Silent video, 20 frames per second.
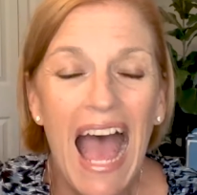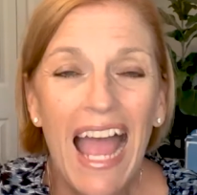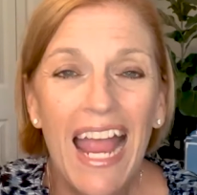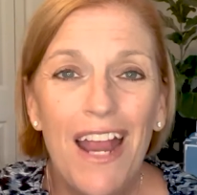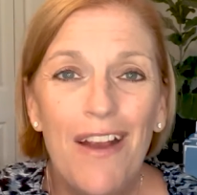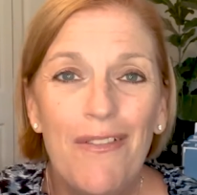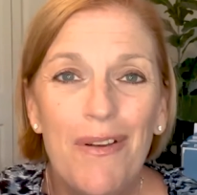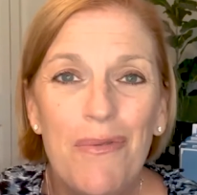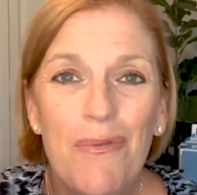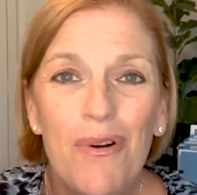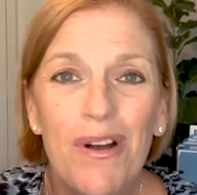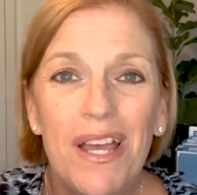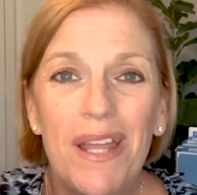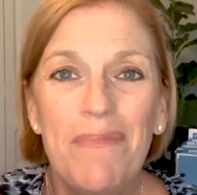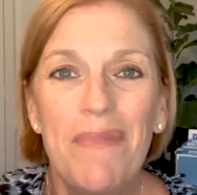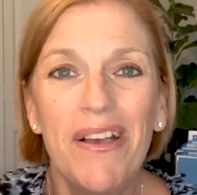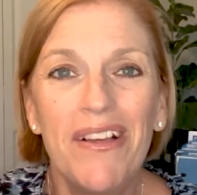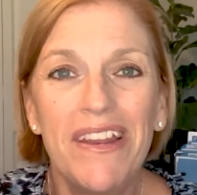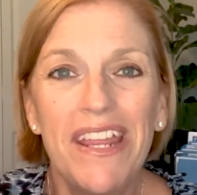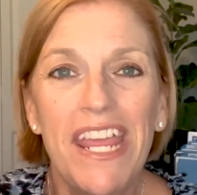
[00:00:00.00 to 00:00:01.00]
Hi
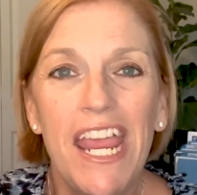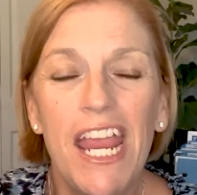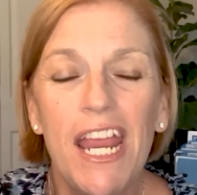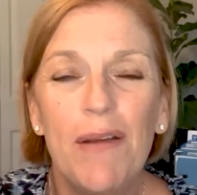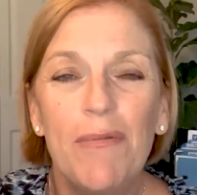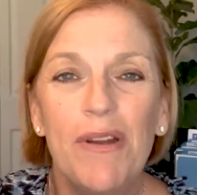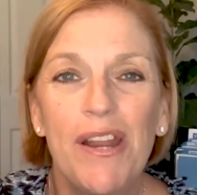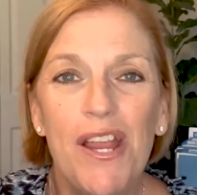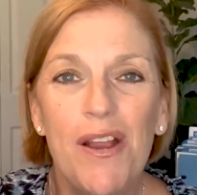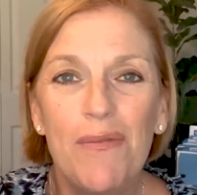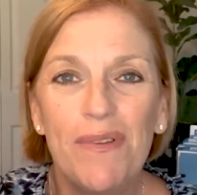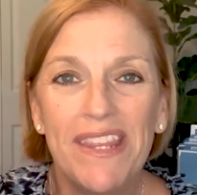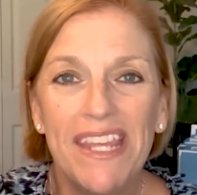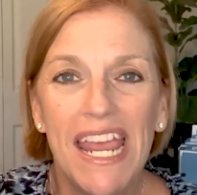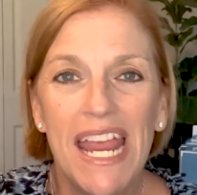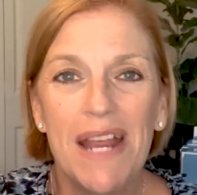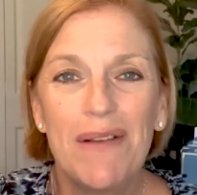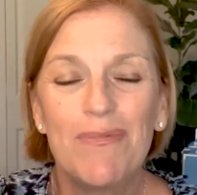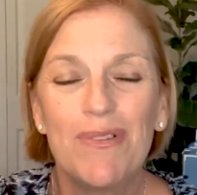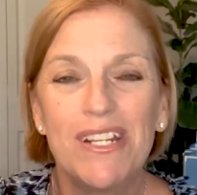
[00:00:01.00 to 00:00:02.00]
everyone, Melanie Cameron here with the
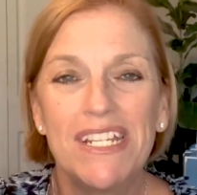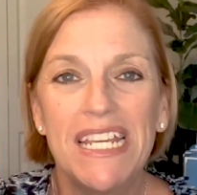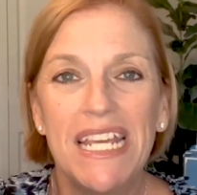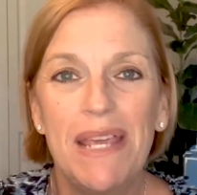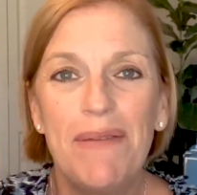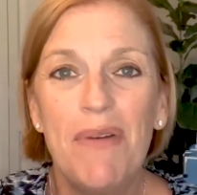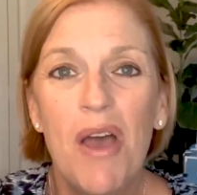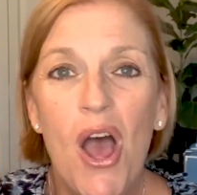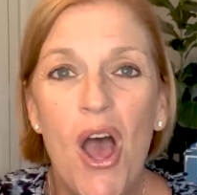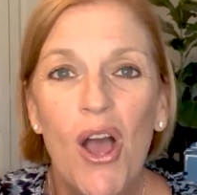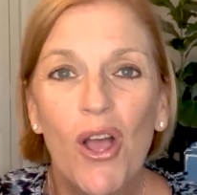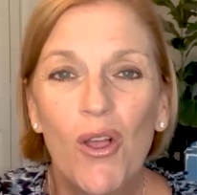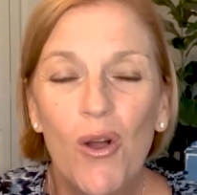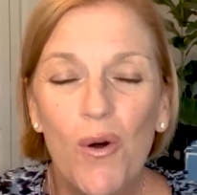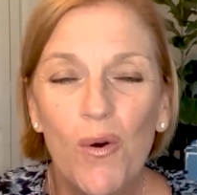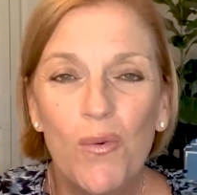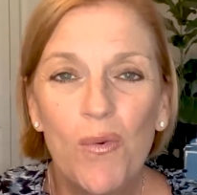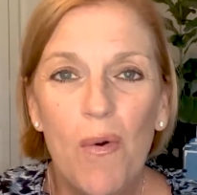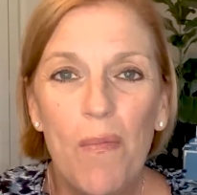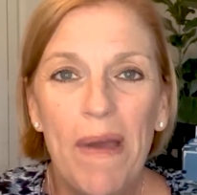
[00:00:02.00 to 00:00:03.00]
Cameron team,
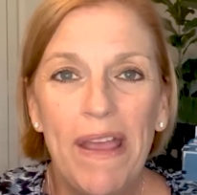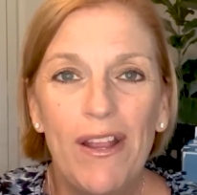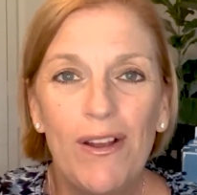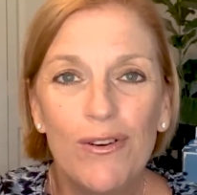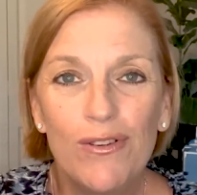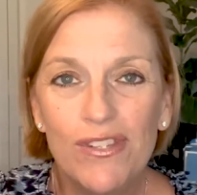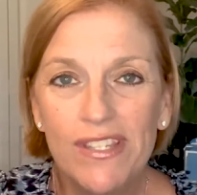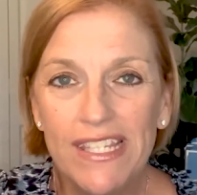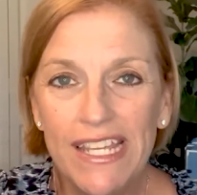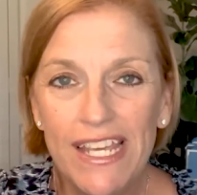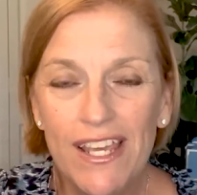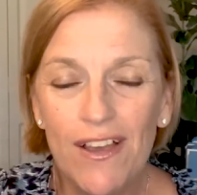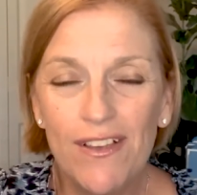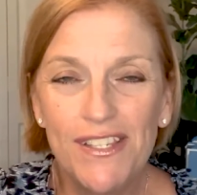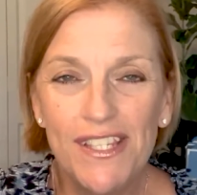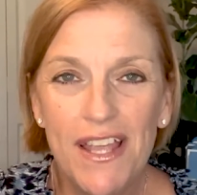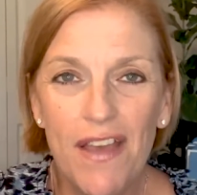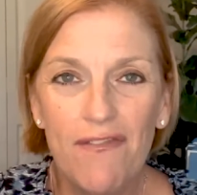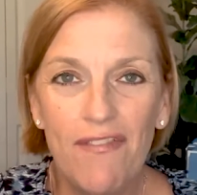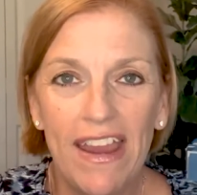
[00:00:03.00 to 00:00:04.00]
Coldwell Bankers
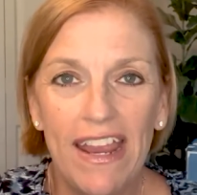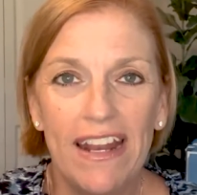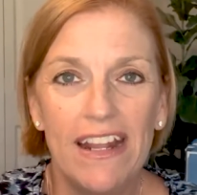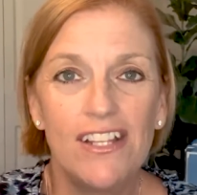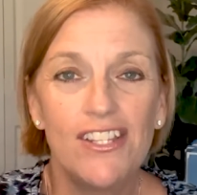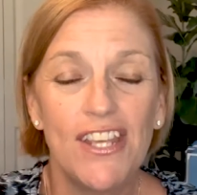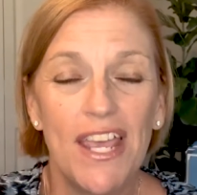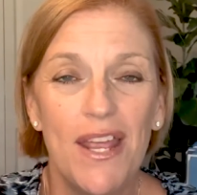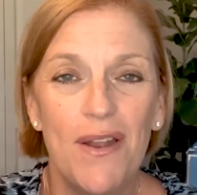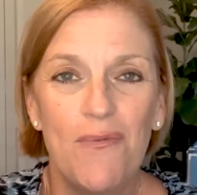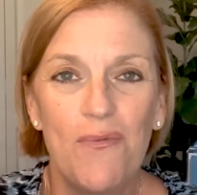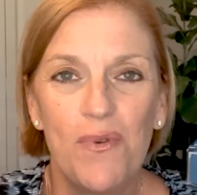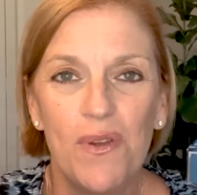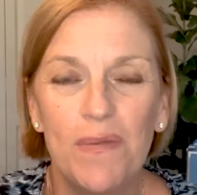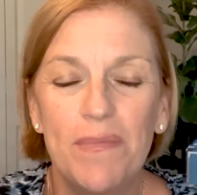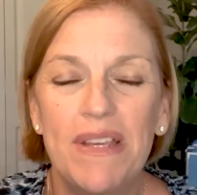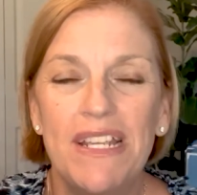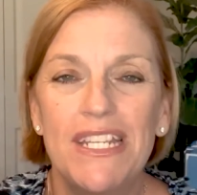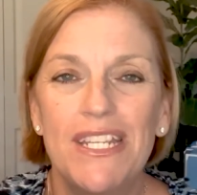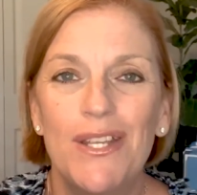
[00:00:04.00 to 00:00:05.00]
Seacoast Advantage in
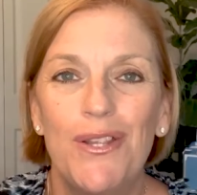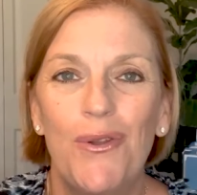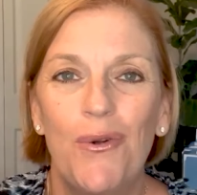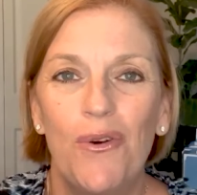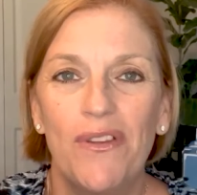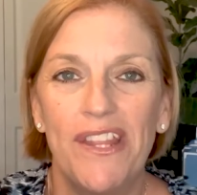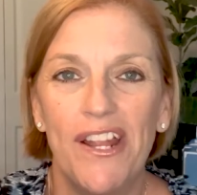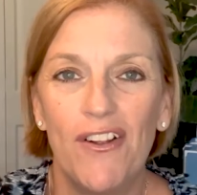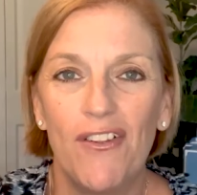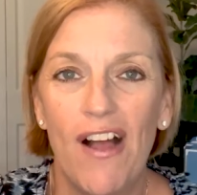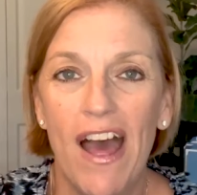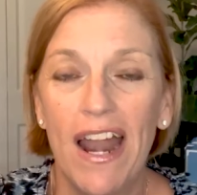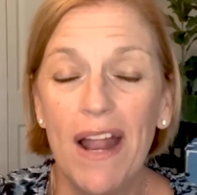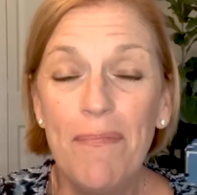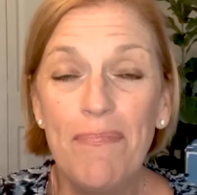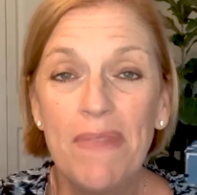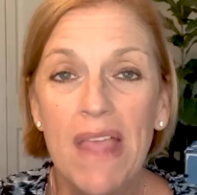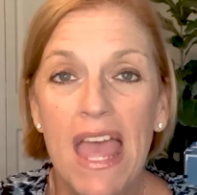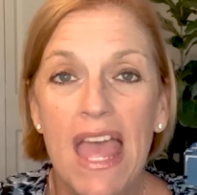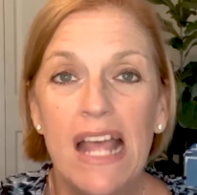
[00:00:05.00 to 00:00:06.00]
Wilmington, North Carolina.